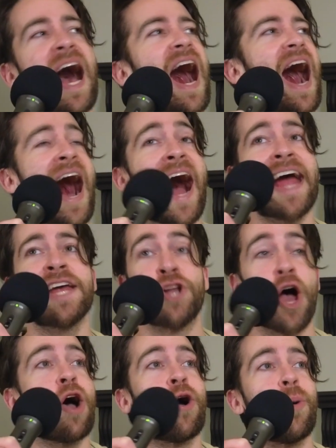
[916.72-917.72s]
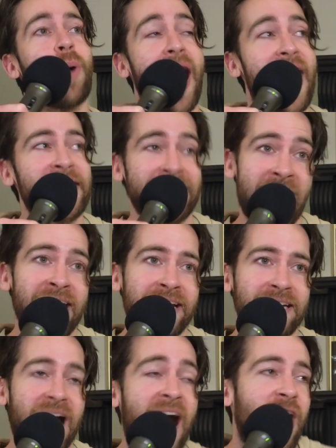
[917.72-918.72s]
I know, I get
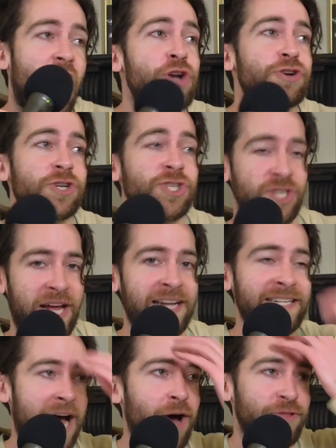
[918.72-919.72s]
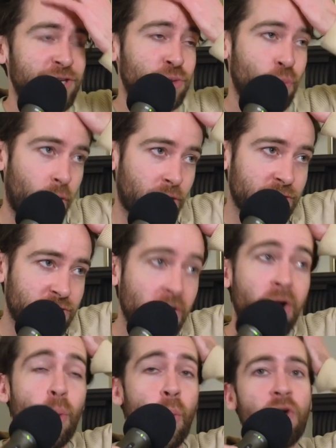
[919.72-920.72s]
it. I understand how this works.
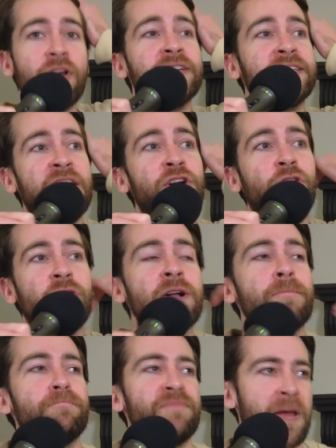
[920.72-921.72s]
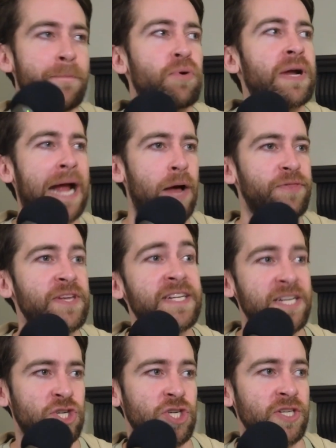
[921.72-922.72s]
We're at dinner. They bring out the
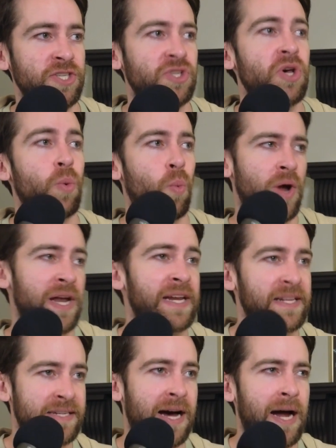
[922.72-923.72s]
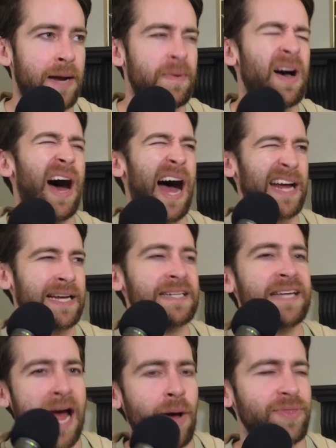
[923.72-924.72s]
dishes one at a time. I can
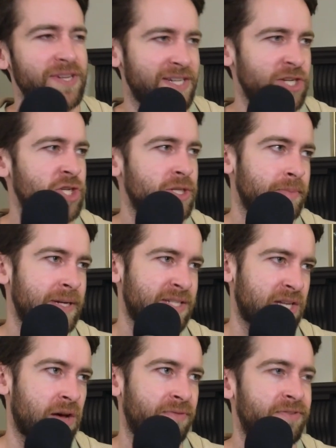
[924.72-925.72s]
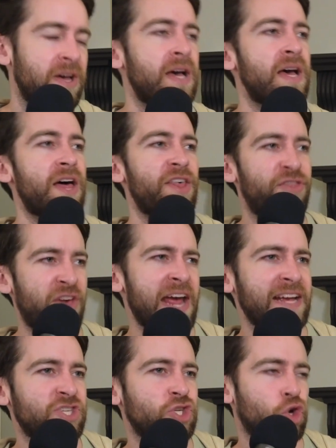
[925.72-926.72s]
count the dishes myself.
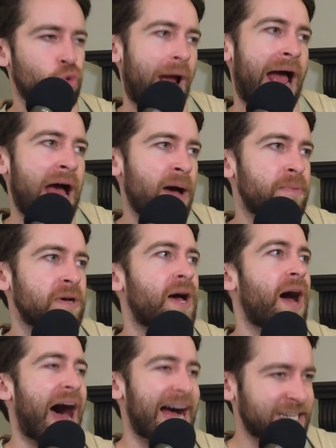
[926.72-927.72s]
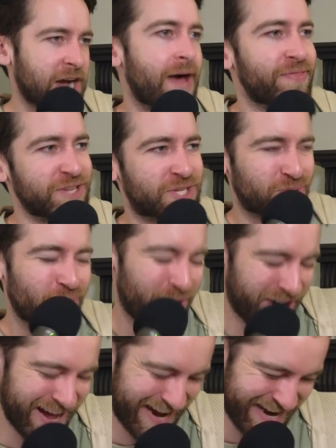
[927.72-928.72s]
Thanks, Crab. I got this
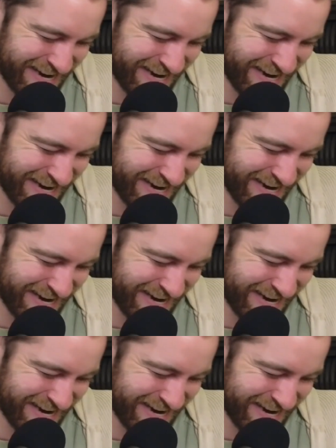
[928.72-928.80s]
one.